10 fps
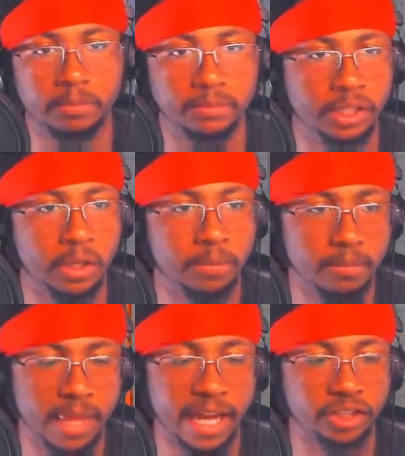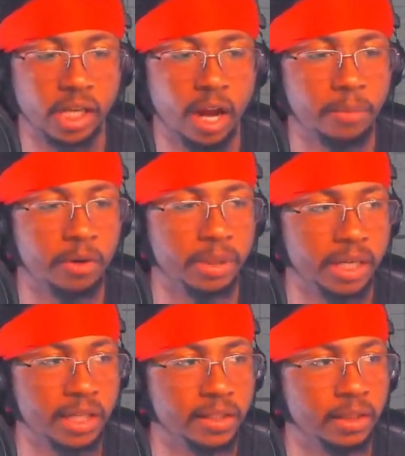you know, that's your combo, but it
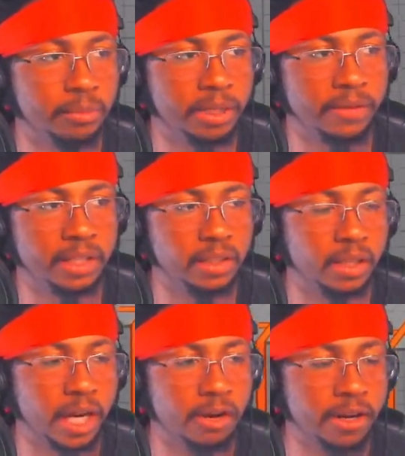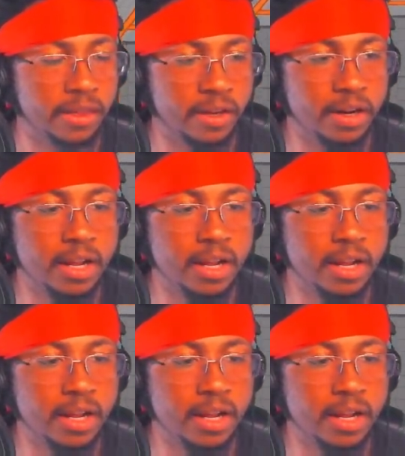doesn't. Look, we have the hit slot counter right there.